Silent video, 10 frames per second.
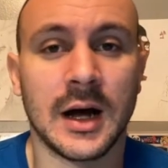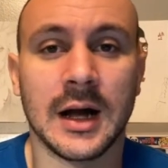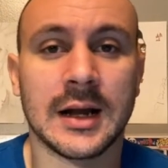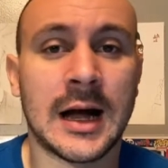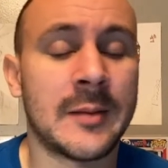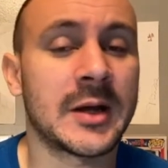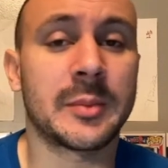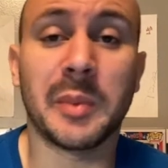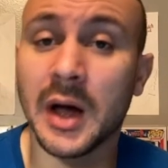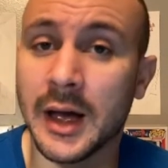
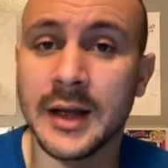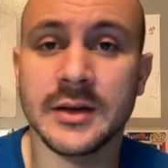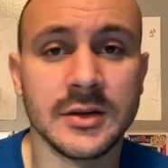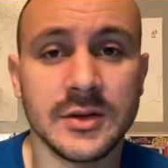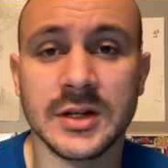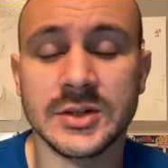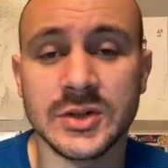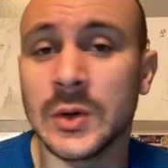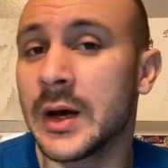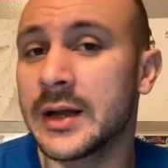comic, but you can
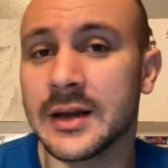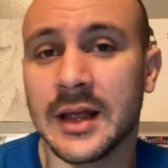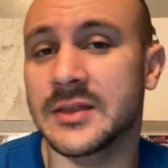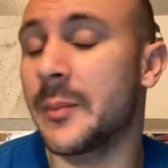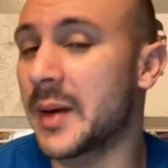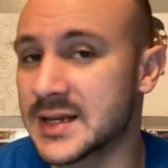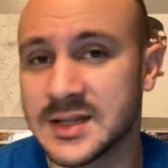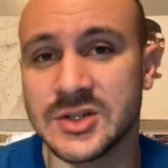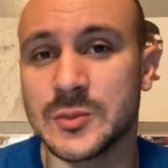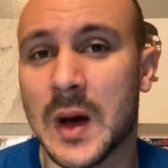do it the best
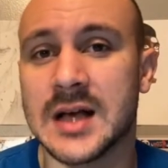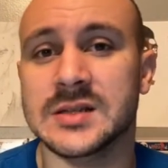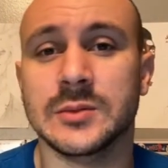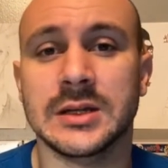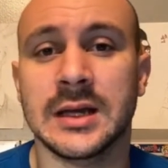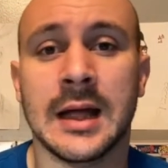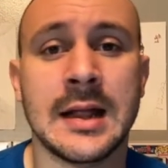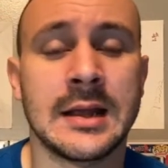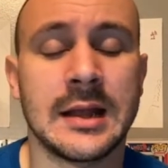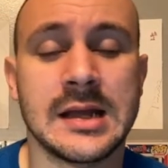that you possibly
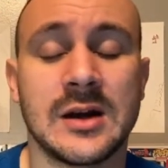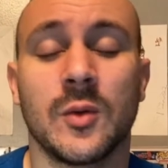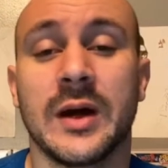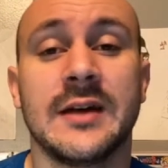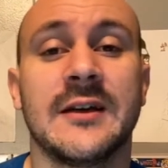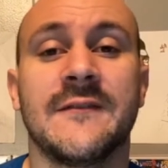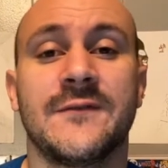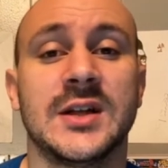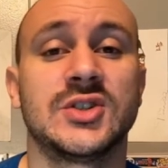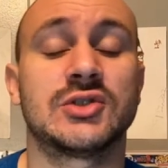can and in a way that
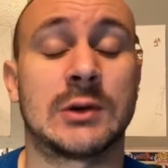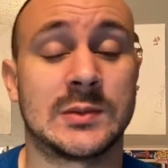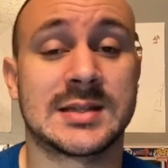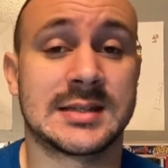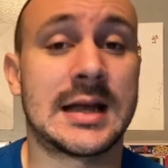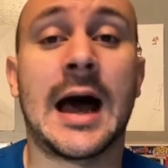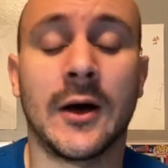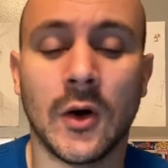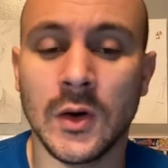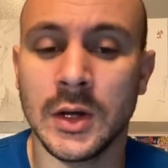fits your own
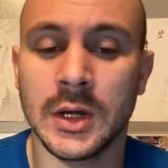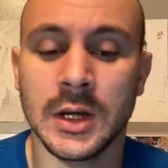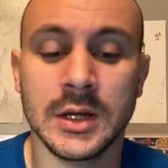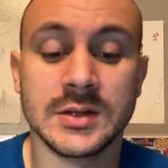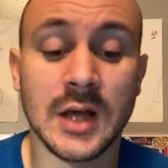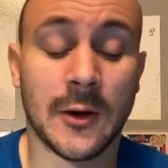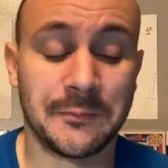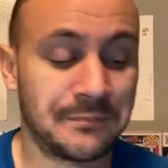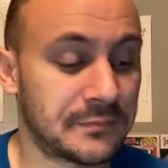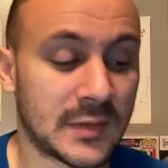style. So
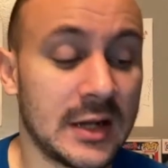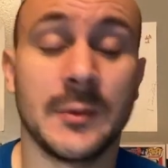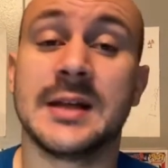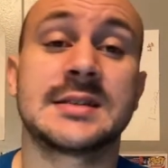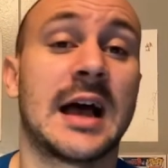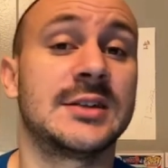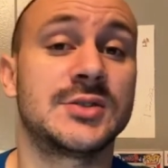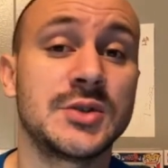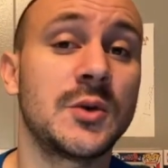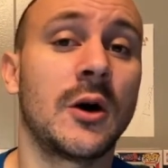anyways, I
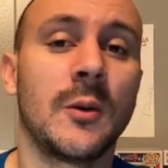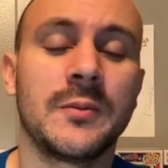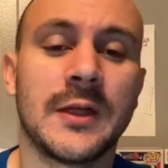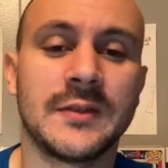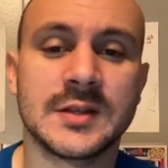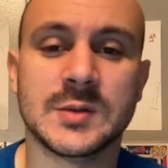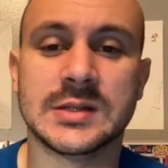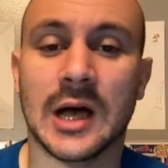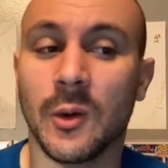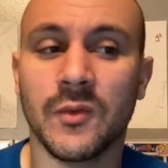do hope that this was
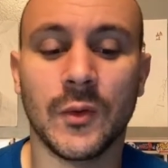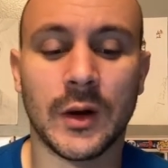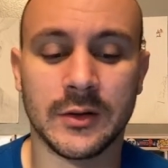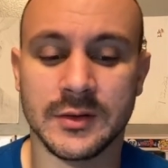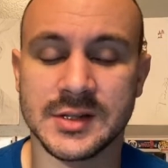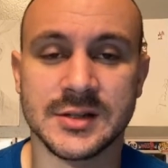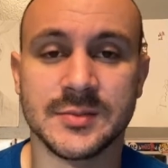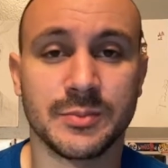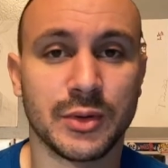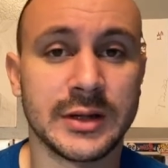helpful. I know this is
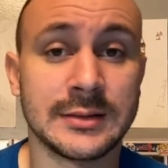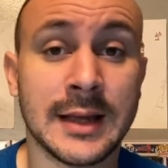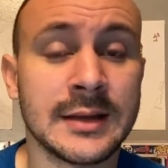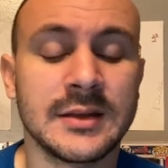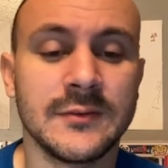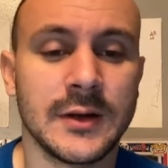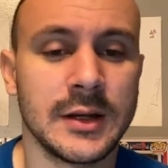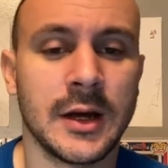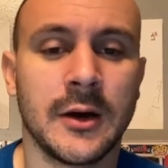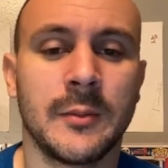a pretty lengthy
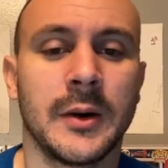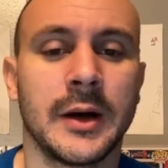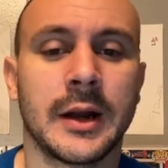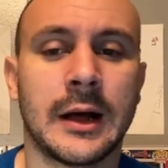video, but